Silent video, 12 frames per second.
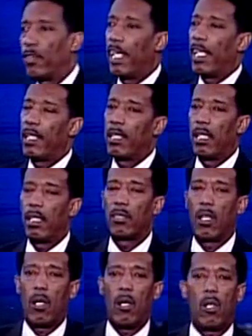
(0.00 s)
Faith is
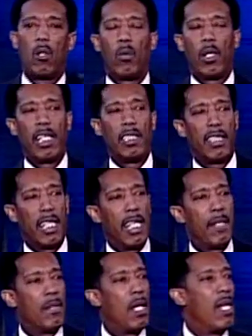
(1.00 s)
always
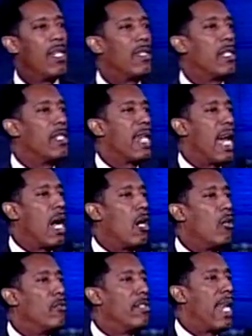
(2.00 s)
in the
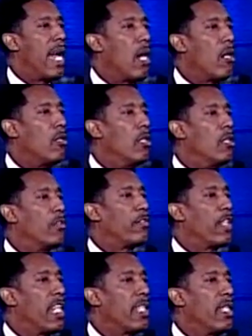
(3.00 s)
now. Now
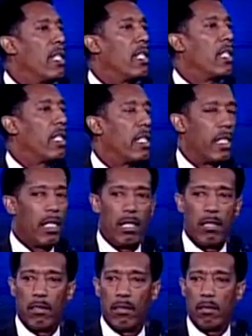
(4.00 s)
faith
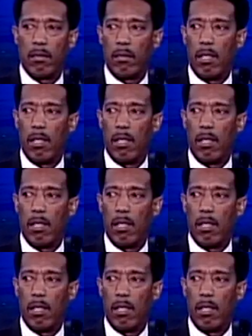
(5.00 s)
is.